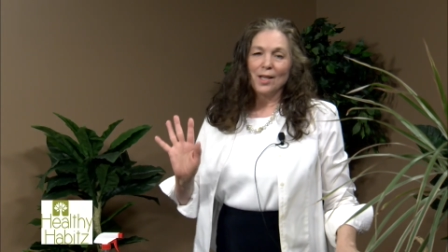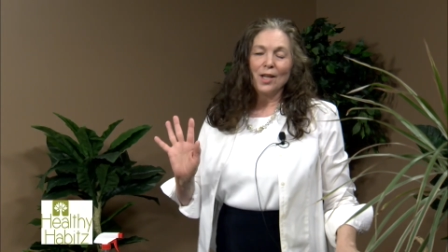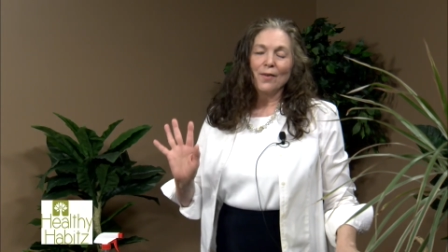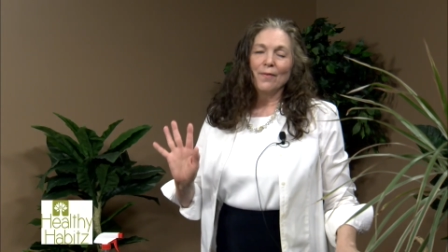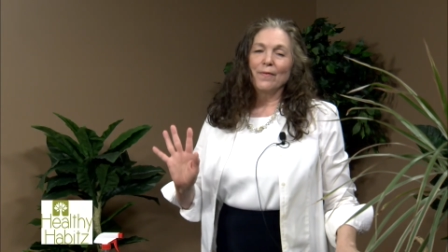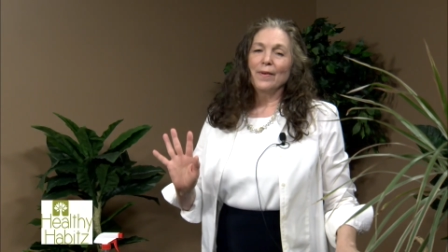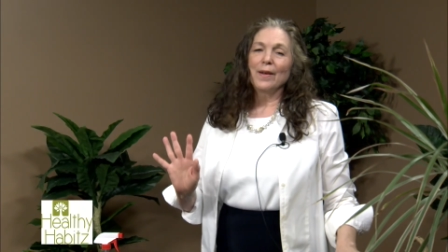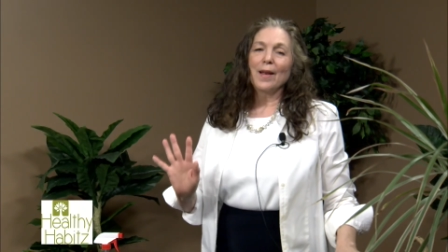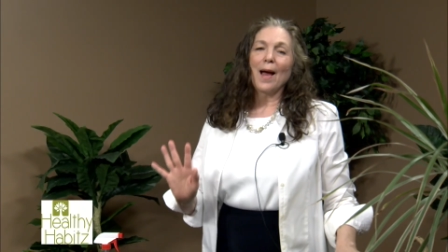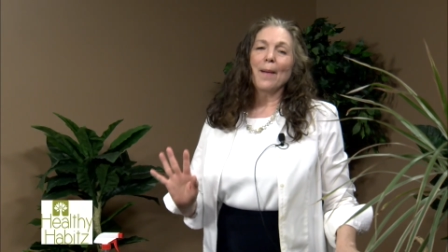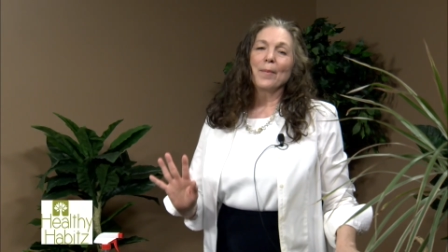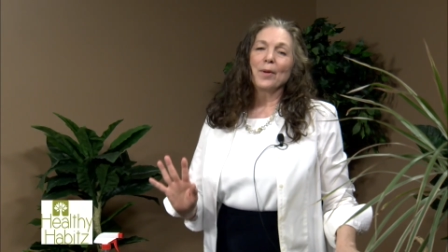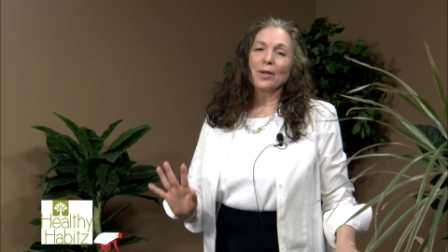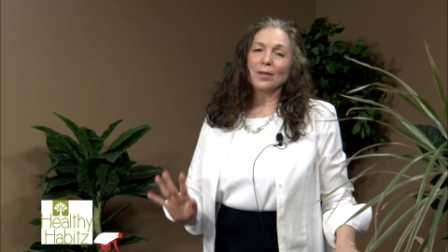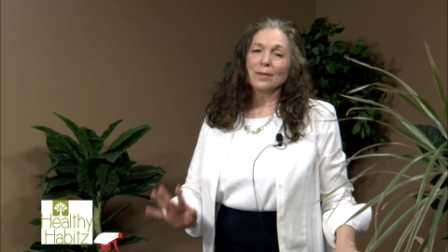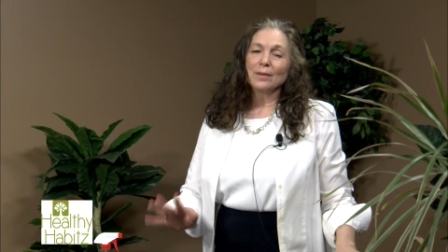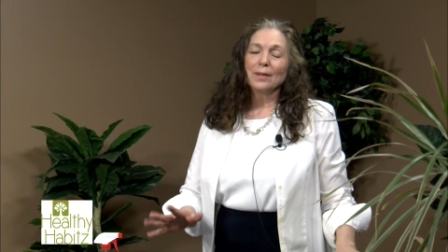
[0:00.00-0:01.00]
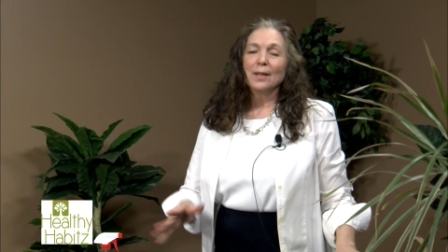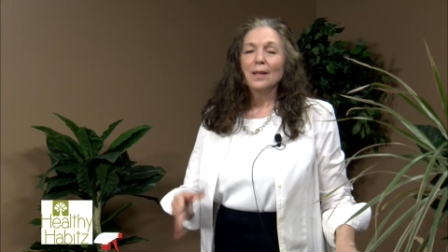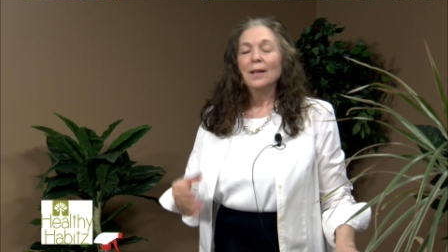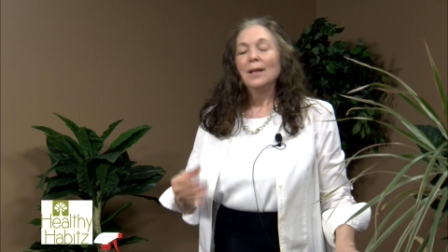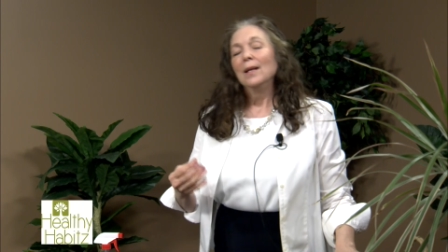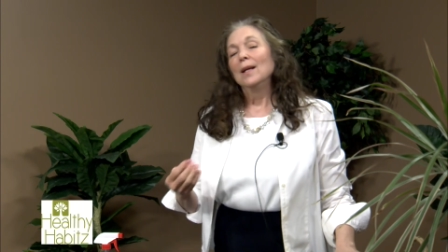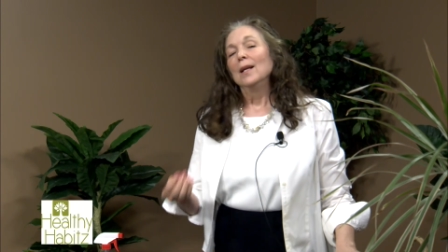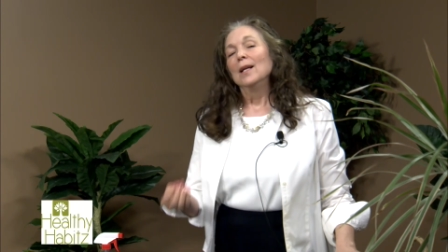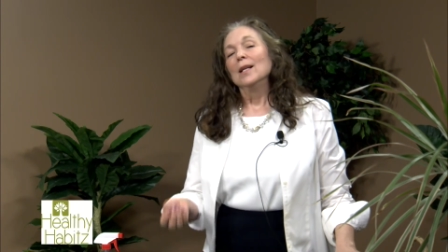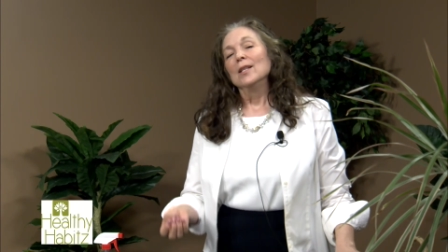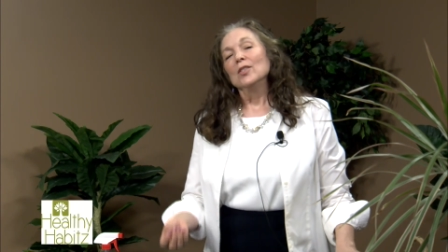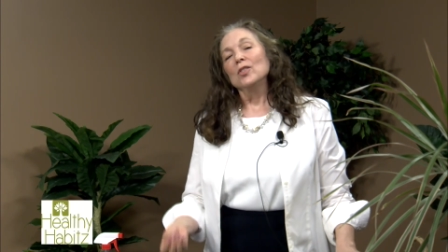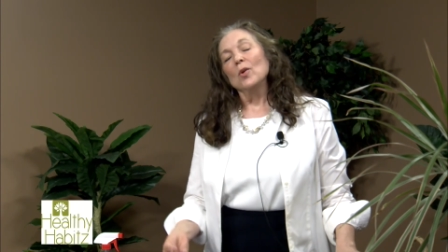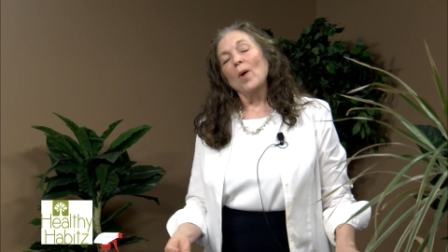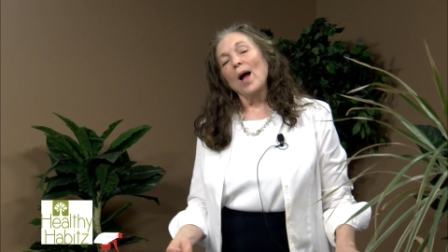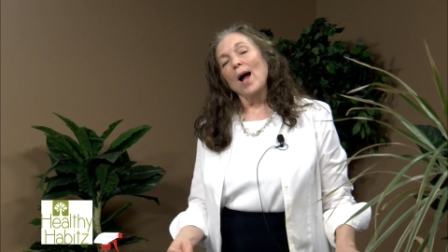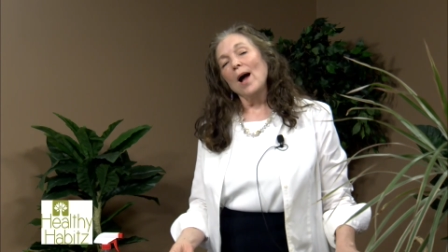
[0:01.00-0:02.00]
Phenomenal.
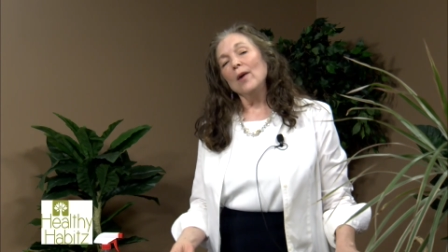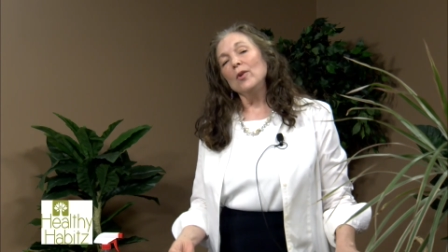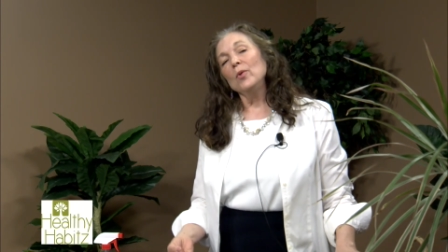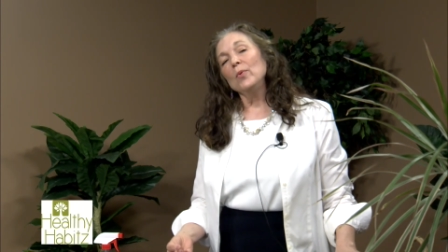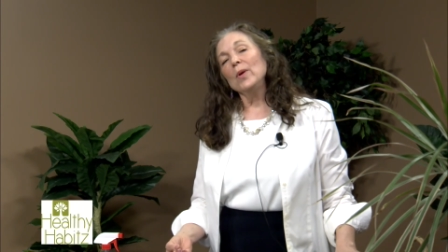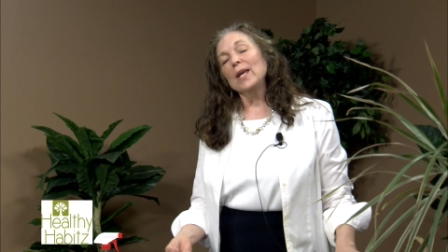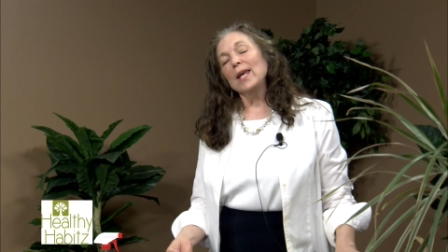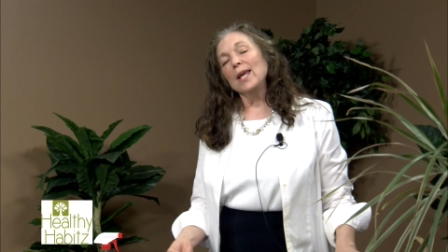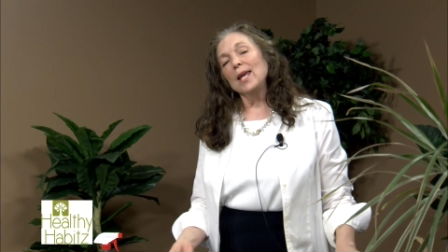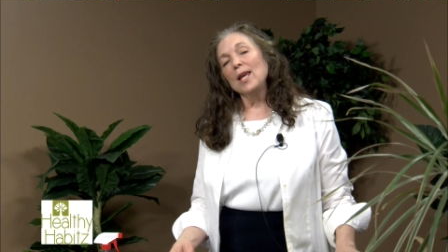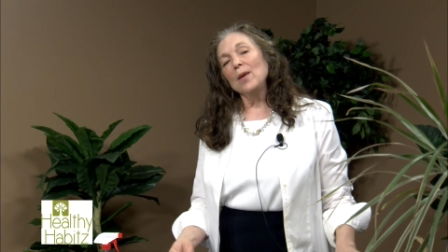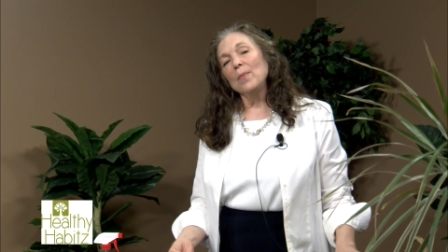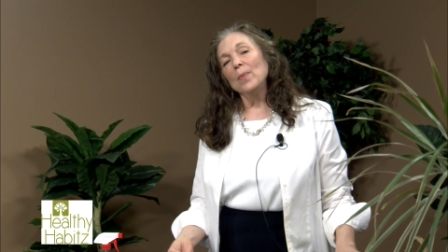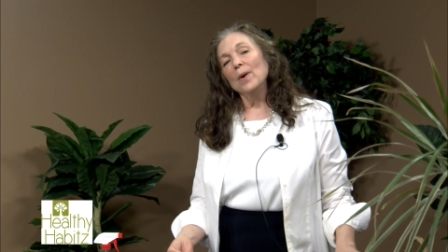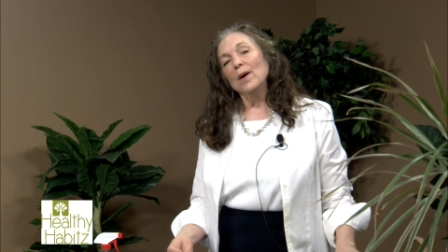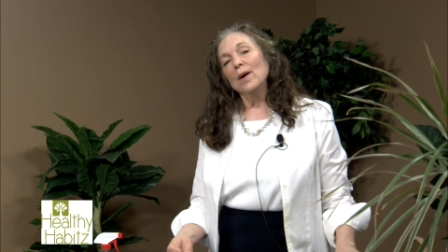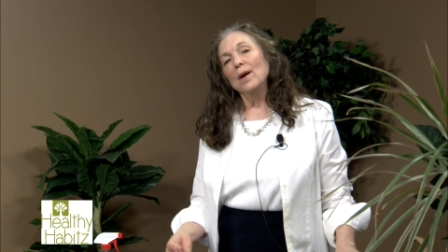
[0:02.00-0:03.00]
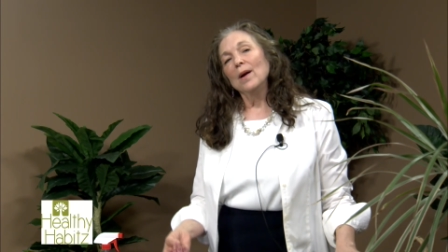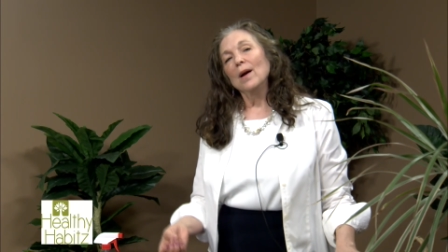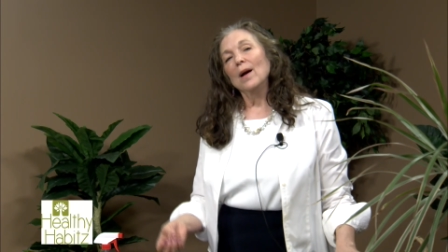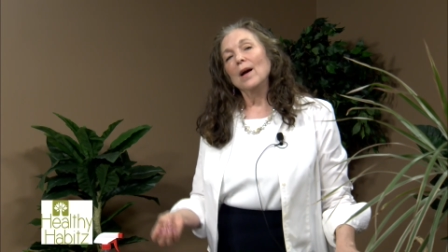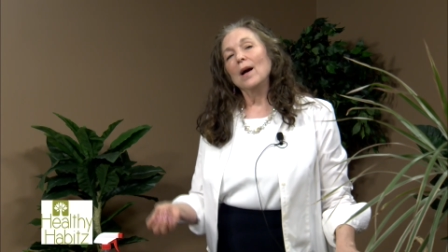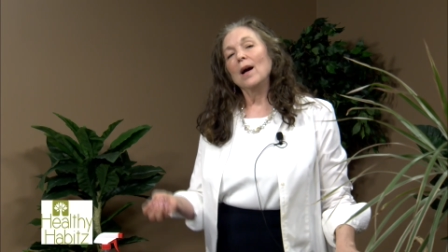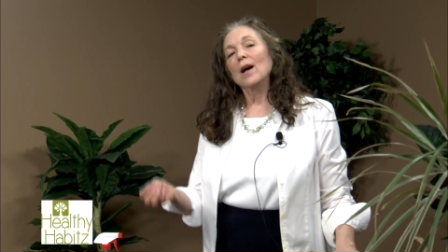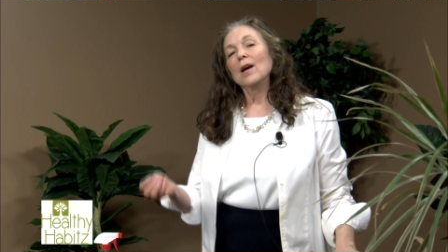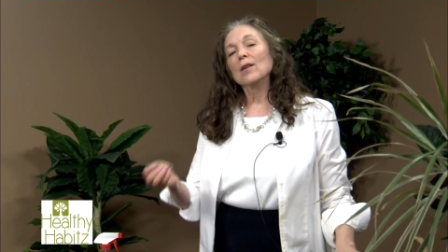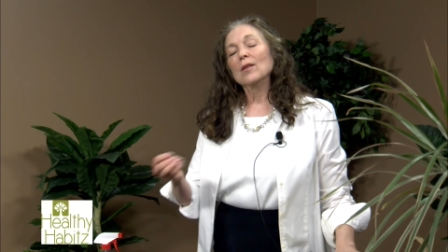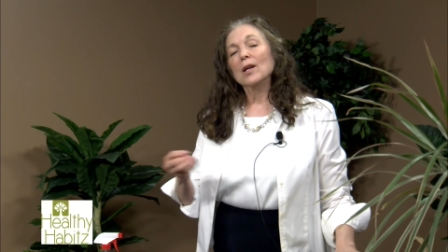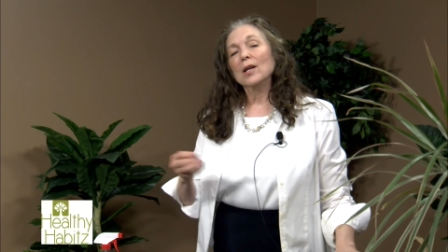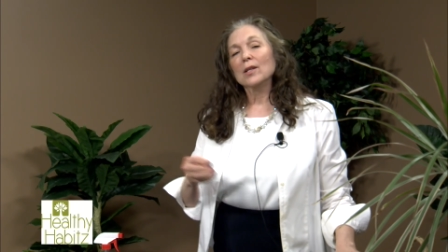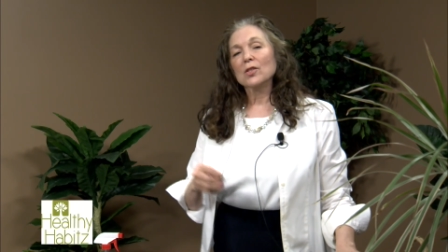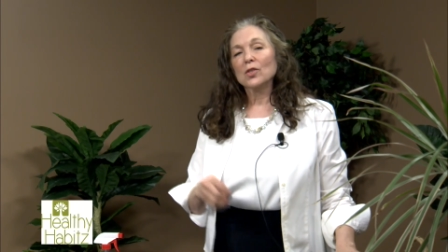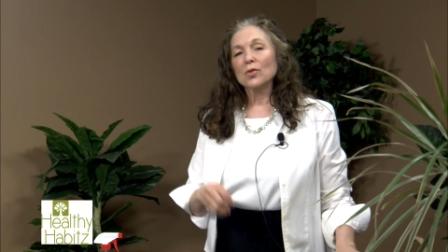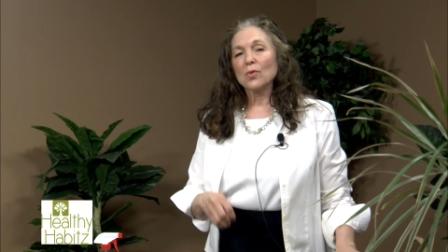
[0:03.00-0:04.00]
So how do we keep our
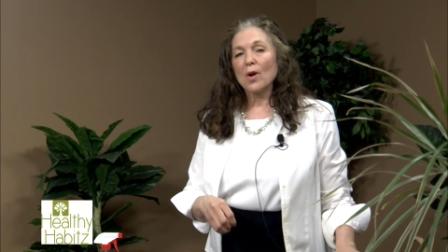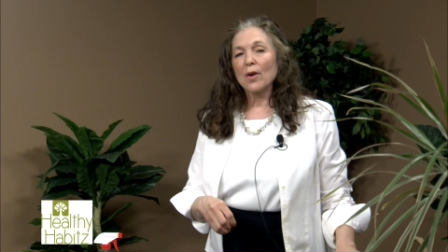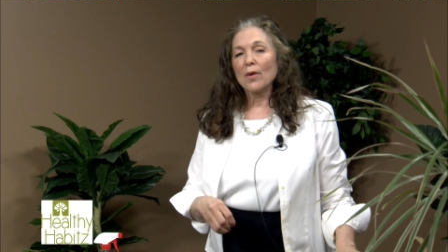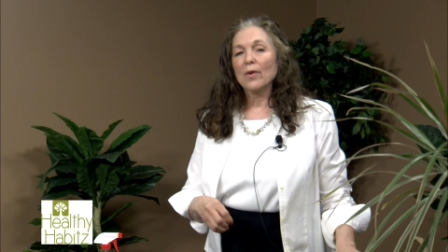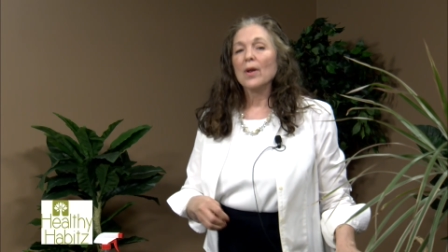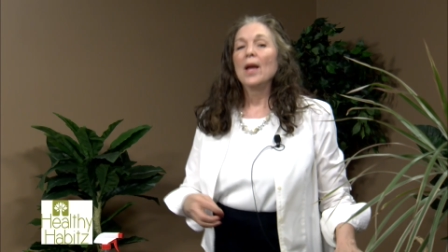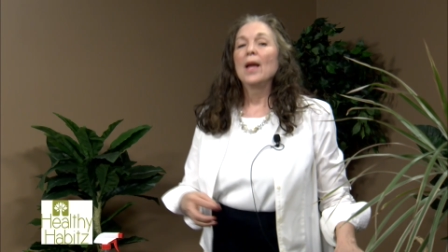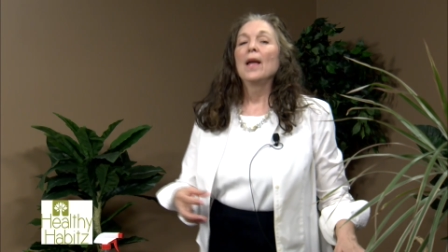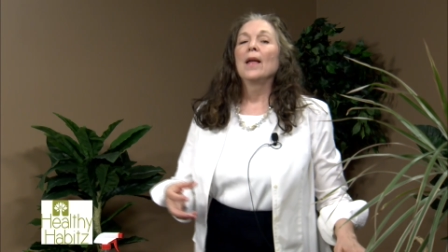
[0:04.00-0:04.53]
lungs stronger?